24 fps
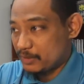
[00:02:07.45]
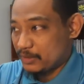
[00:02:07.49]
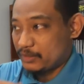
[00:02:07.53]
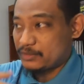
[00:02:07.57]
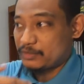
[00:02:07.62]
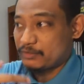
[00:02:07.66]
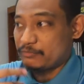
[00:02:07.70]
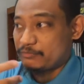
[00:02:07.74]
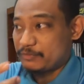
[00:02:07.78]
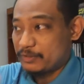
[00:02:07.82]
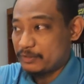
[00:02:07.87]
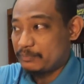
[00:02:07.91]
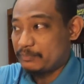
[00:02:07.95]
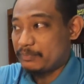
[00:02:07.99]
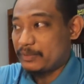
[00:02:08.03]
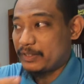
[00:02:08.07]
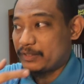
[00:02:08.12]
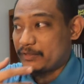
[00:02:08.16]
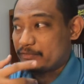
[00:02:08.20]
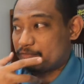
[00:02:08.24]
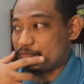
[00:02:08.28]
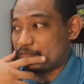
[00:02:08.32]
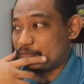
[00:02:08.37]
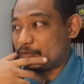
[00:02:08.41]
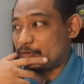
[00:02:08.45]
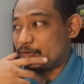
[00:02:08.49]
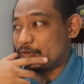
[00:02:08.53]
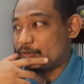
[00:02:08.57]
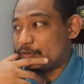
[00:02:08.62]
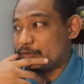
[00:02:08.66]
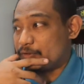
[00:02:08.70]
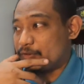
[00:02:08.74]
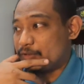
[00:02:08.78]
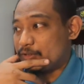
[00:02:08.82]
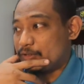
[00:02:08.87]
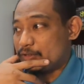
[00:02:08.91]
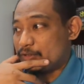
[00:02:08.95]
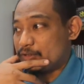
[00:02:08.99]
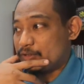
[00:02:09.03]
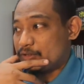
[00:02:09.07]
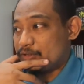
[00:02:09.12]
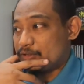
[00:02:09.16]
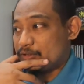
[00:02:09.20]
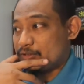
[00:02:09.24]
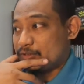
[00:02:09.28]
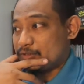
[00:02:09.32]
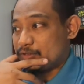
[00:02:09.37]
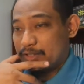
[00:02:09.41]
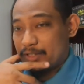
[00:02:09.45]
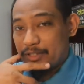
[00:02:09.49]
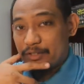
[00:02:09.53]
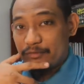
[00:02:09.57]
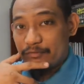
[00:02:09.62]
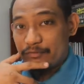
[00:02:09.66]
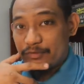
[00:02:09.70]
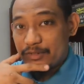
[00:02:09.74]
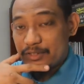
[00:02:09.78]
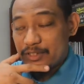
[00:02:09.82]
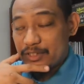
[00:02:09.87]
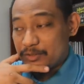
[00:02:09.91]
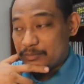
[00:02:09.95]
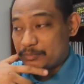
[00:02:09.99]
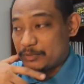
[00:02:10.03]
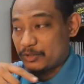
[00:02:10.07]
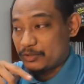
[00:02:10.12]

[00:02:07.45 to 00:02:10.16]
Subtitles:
as a feedback for the end of the class,